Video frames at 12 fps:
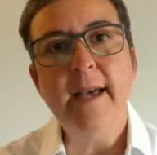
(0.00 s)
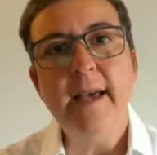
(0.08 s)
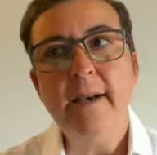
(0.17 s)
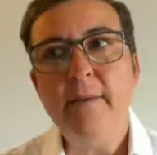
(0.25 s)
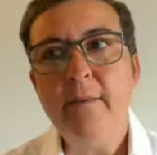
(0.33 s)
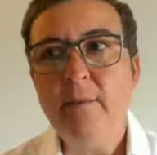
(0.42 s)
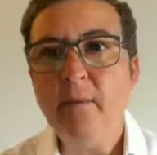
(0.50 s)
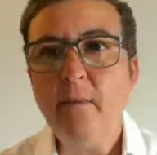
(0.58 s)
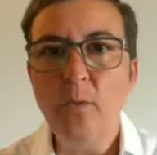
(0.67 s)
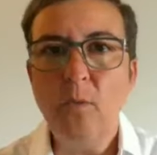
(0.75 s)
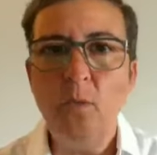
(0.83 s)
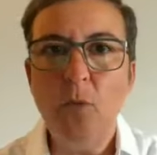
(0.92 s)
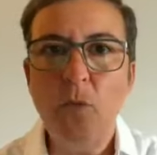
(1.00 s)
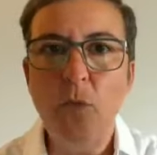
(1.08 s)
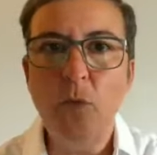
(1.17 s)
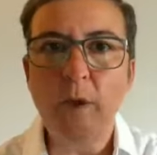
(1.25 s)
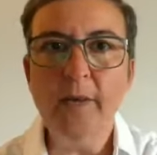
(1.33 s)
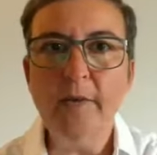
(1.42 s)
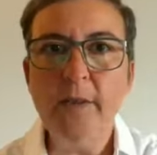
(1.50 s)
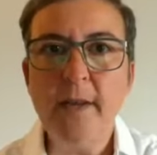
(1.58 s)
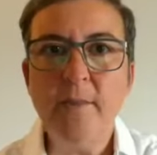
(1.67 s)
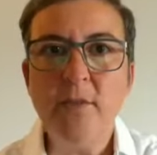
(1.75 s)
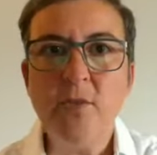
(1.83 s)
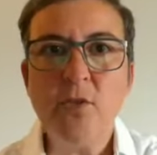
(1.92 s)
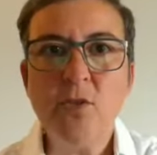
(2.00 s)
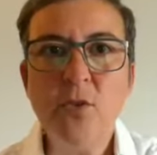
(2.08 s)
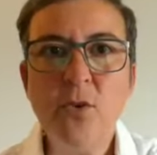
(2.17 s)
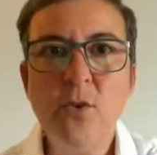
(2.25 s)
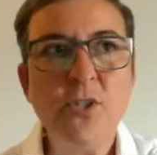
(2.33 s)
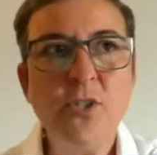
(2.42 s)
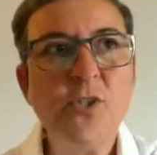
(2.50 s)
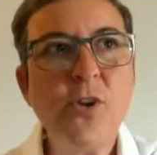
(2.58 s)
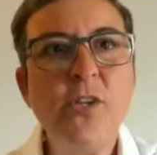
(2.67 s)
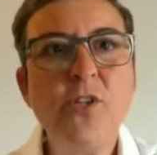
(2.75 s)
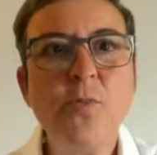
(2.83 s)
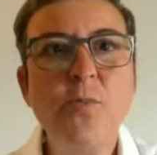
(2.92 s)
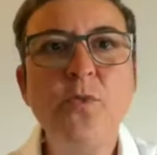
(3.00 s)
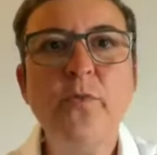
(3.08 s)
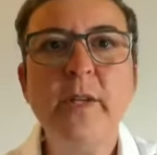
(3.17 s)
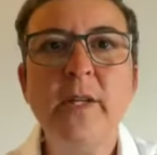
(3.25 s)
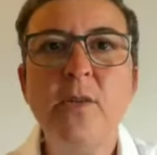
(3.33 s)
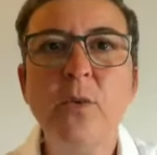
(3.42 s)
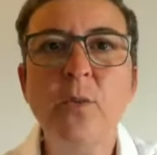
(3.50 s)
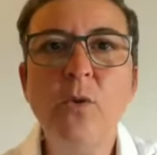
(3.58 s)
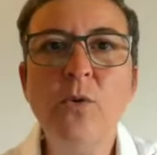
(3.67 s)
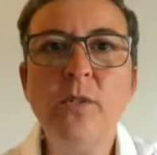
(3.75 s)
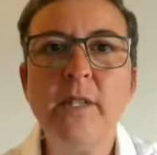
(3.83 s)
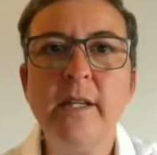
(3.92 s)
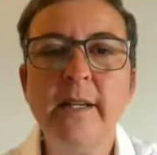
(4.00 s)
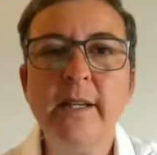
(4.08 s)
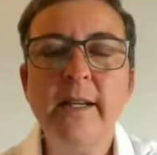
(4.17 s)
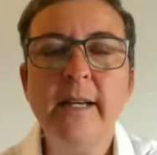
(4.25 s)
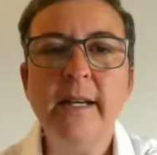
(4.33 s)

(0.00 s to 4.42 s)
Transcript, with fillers: um, one of them saw a strange movement in the water.